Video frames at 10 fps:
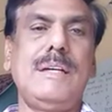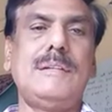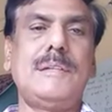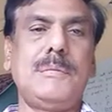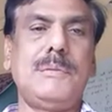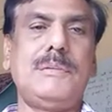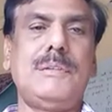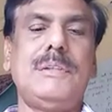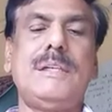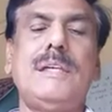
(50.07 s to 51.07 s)

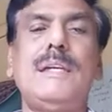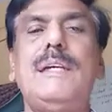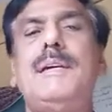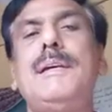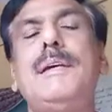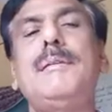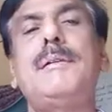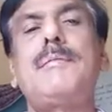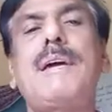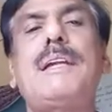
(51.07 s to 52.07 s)
Suppose if
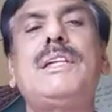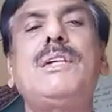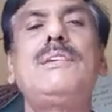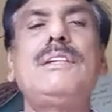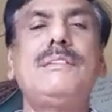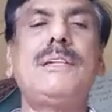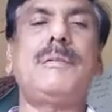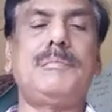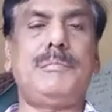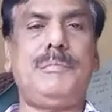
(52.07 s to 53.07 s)
the magnitude is same,